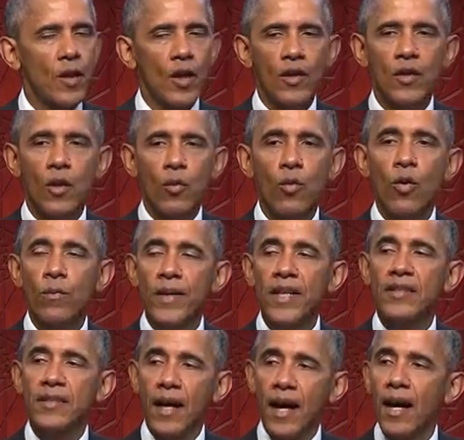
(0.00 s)
There will
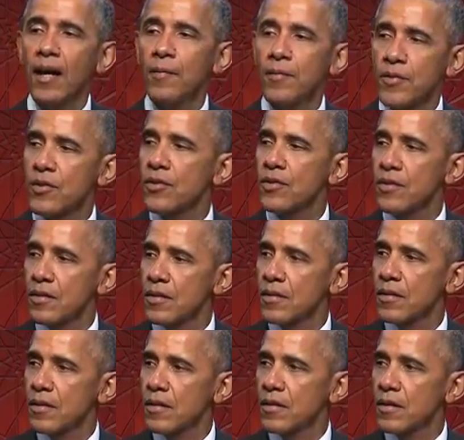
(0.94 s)
be times
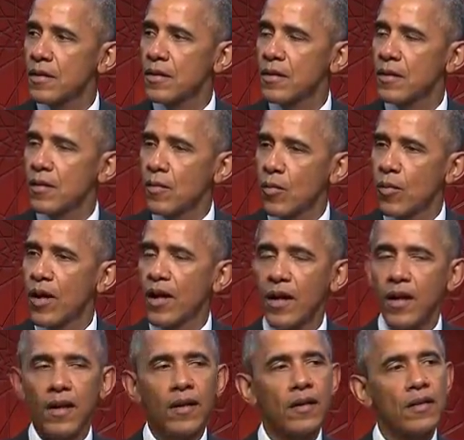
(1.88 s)

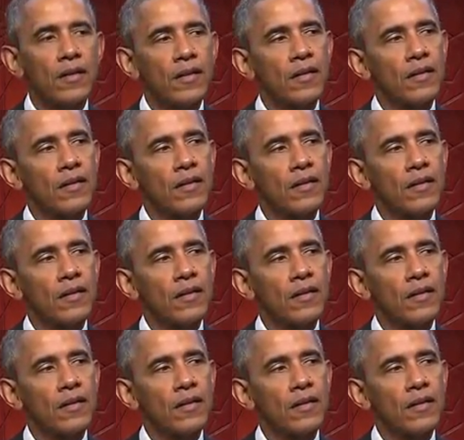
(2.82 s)
where